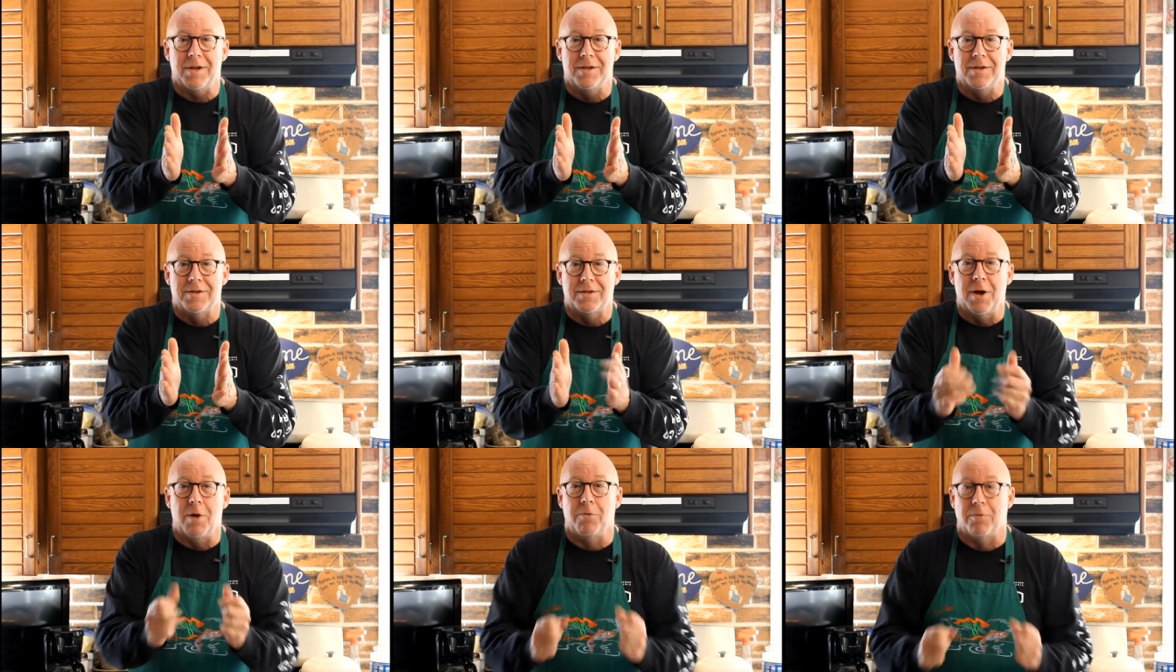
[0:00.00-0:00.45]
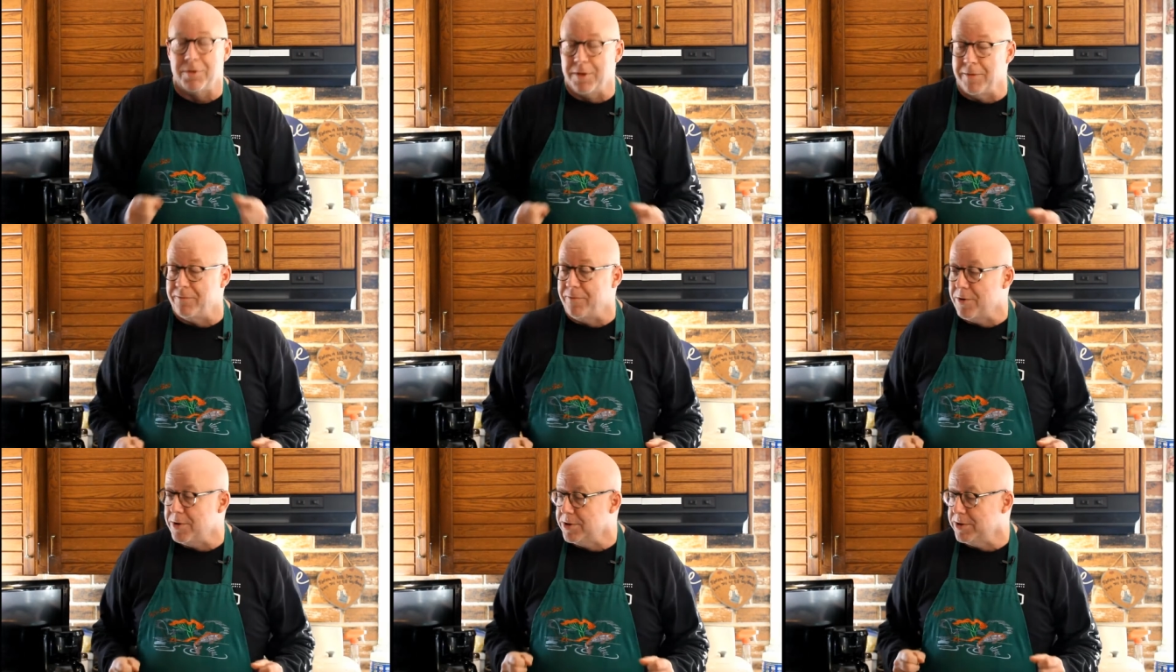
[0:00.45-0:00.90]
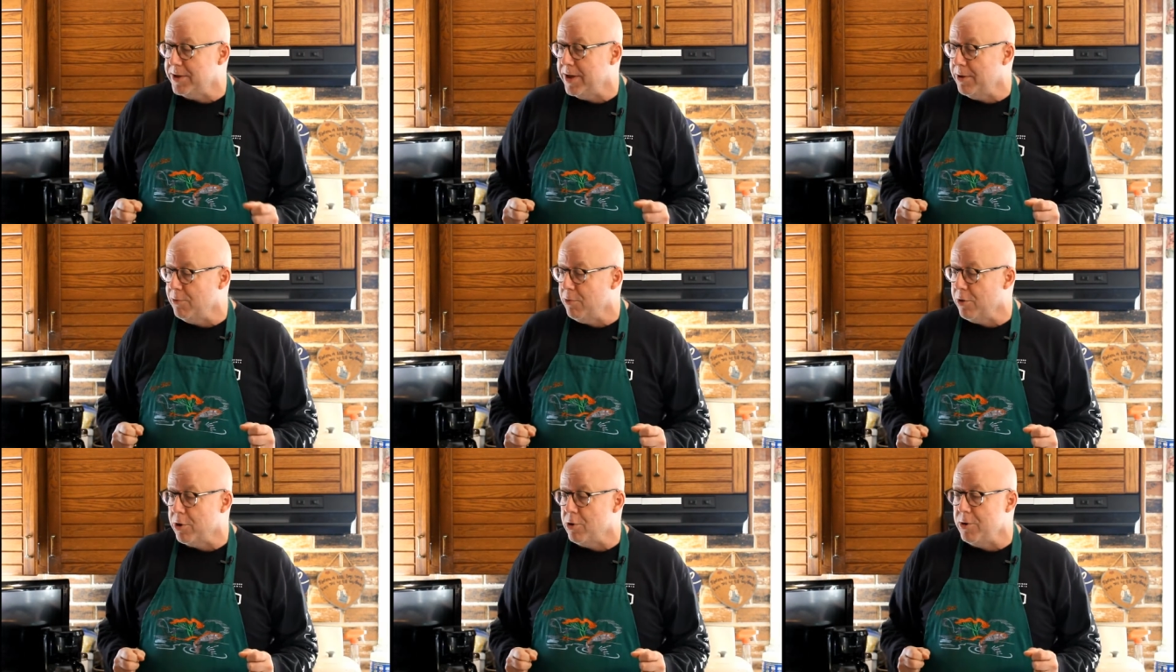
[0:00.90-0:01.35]
So, the first
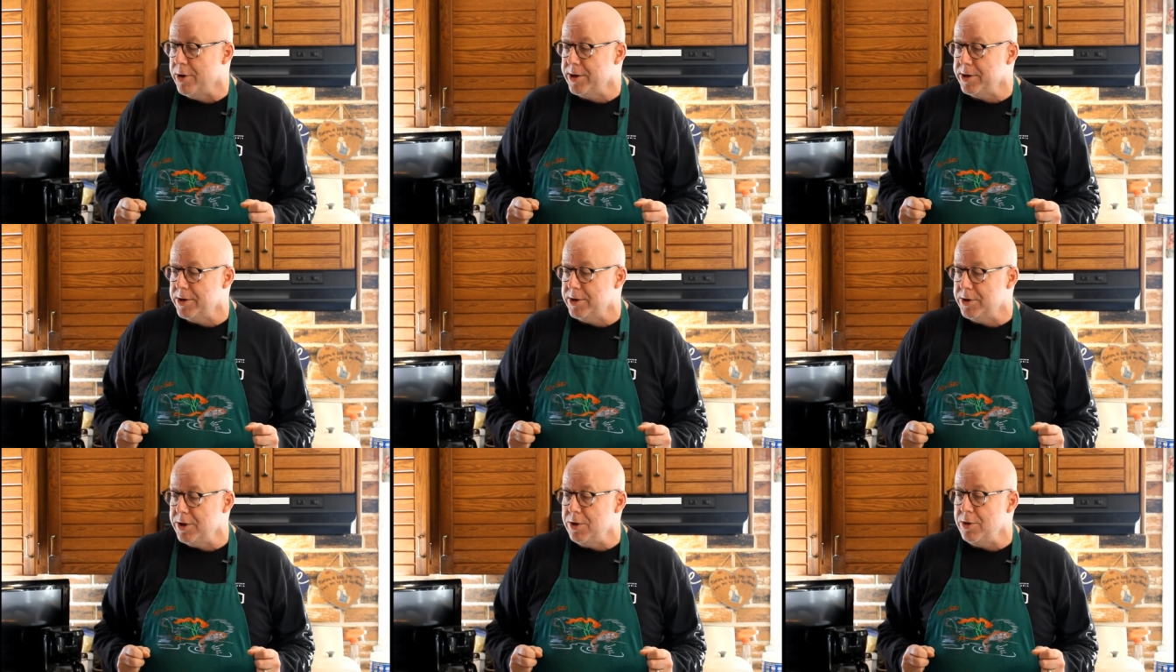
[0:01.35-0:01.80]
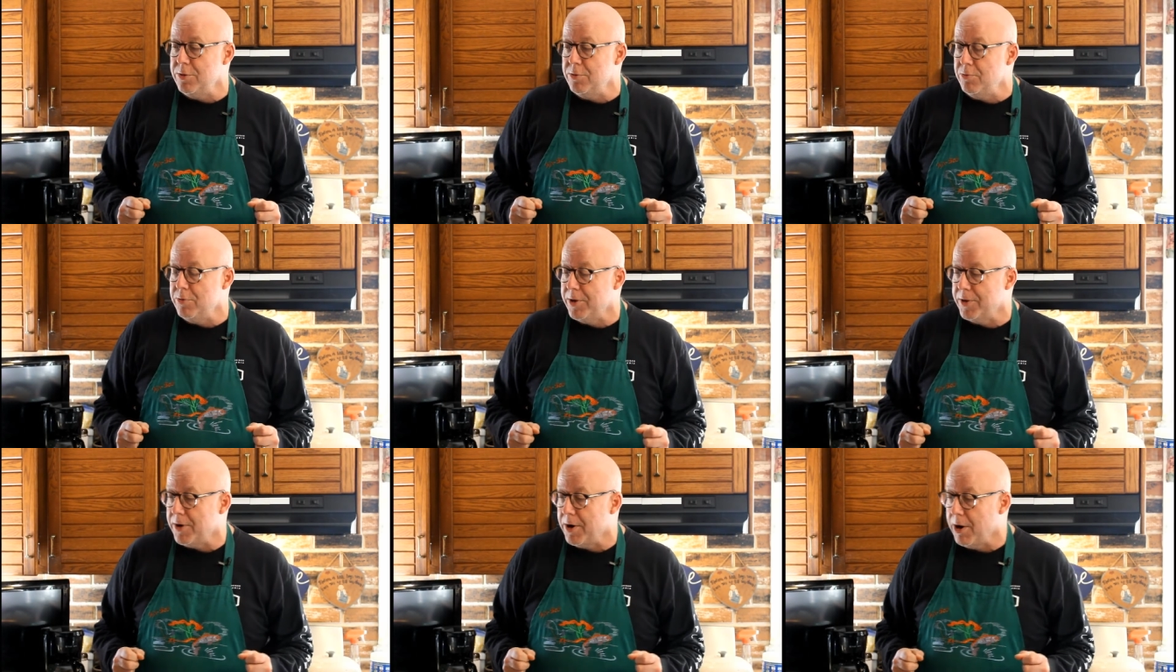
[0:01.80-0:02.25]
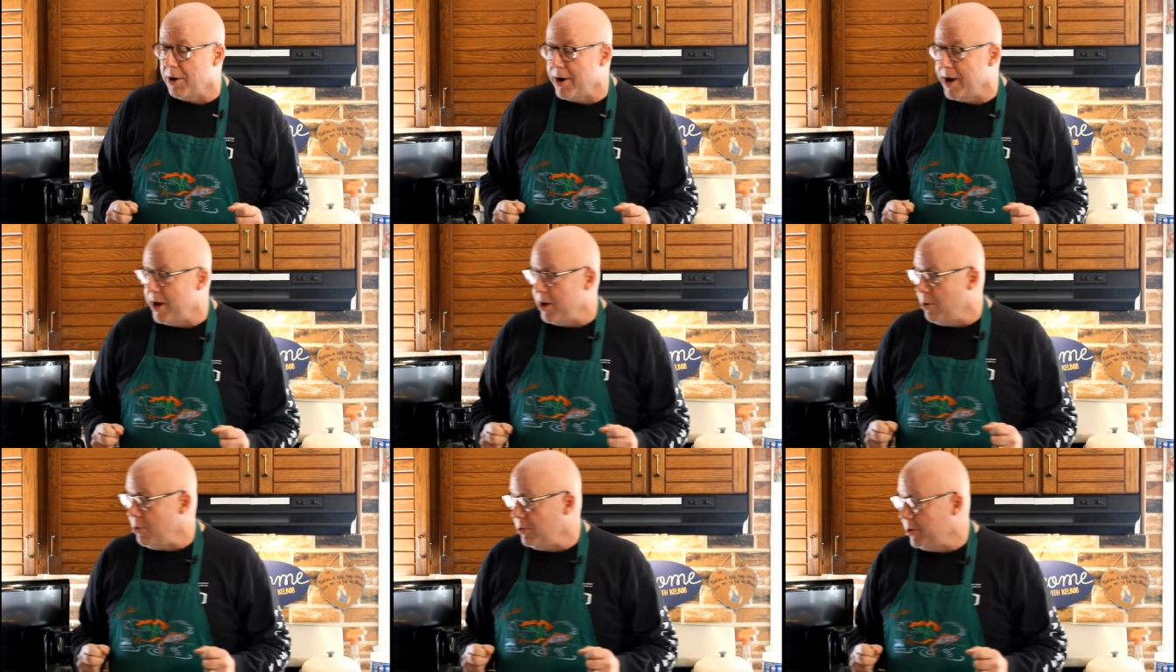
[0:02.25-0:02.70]
thing we're going to do with our
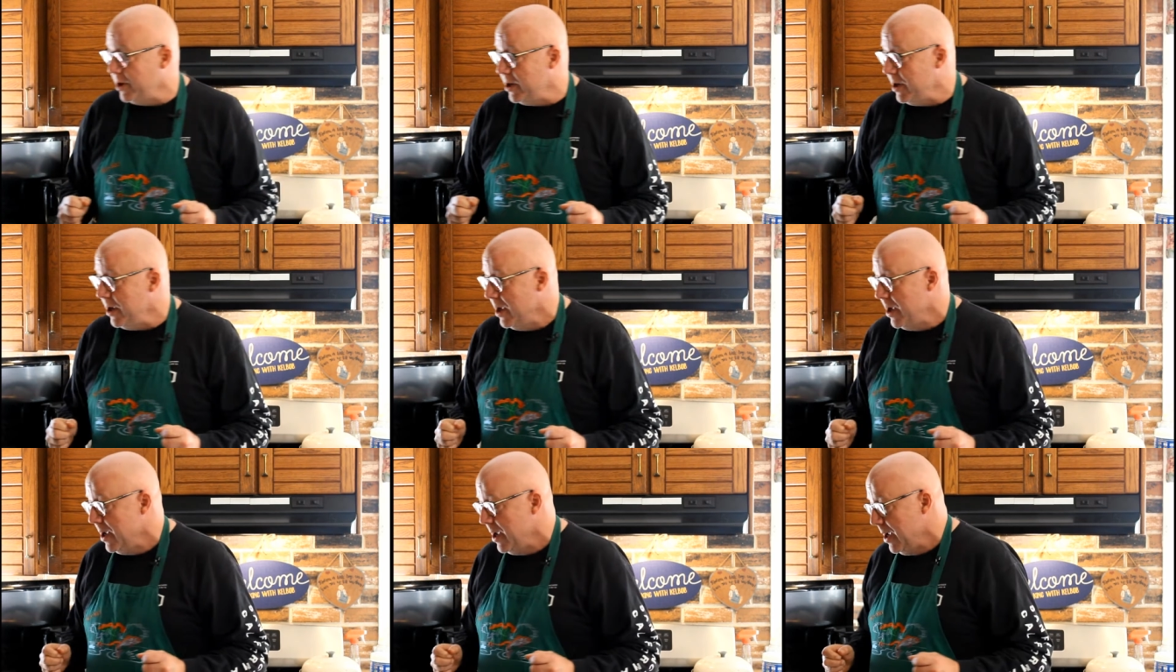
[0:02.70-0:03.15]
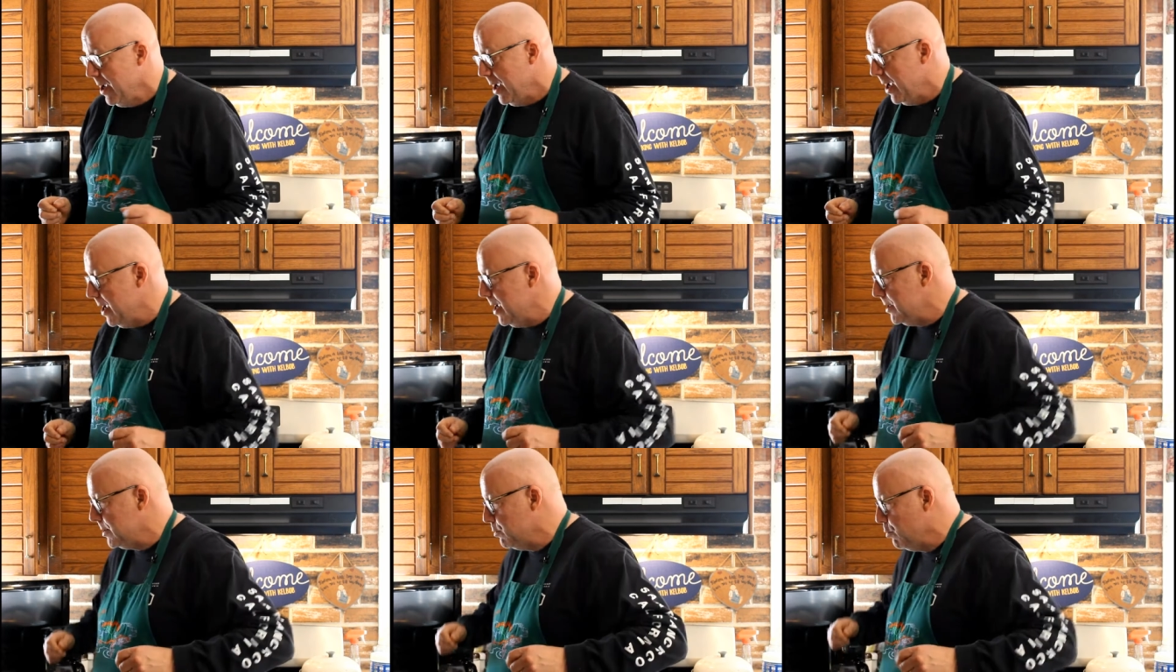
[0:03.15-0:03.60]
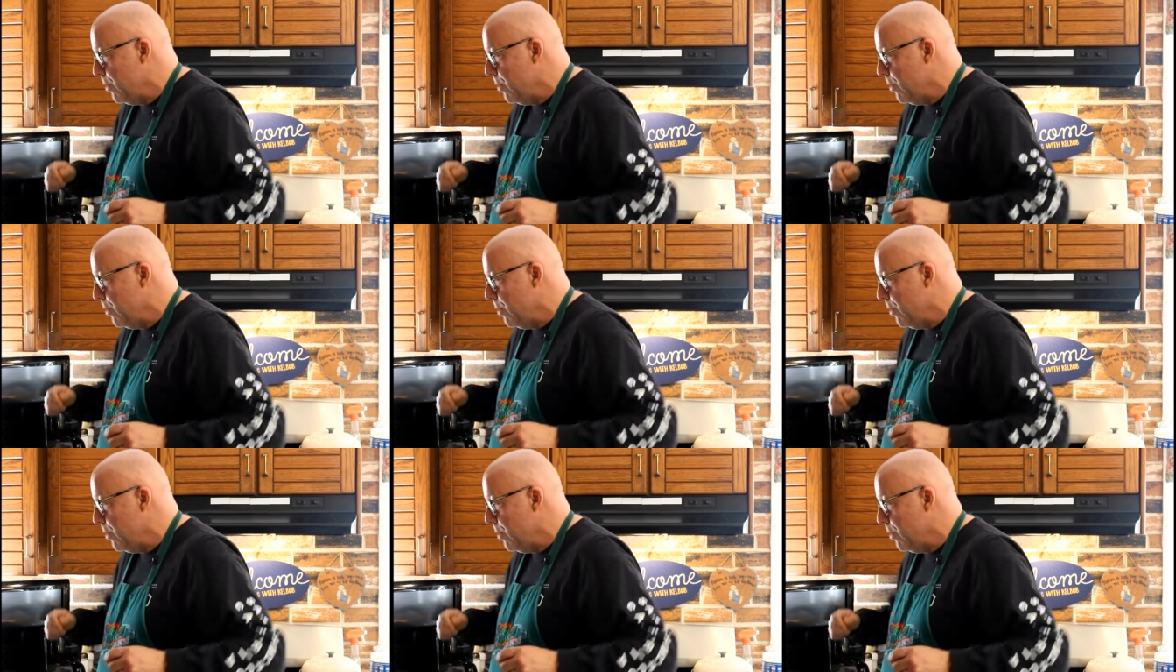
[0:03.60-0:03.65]
aioli is